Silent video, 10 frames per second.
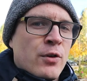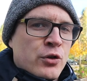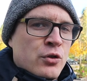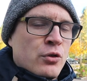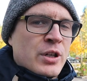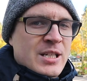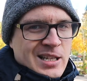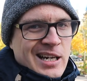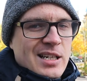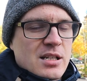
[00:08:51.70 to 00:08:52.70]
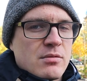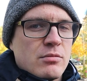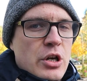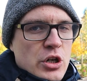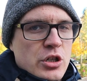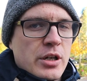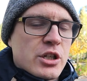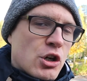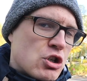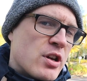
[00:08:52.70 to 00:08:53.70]
for do these things usually.
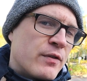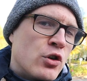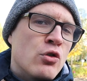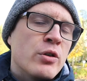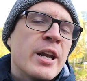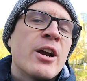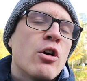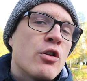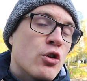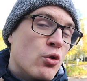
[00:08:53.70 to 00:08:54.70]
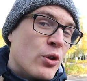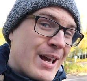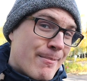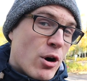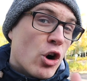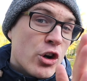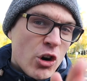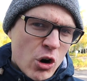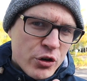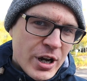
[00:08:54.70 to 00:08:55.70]
So you just have to do them on
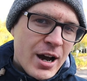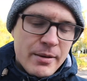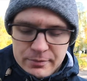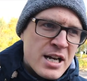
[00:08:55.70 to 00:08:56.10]
your own time.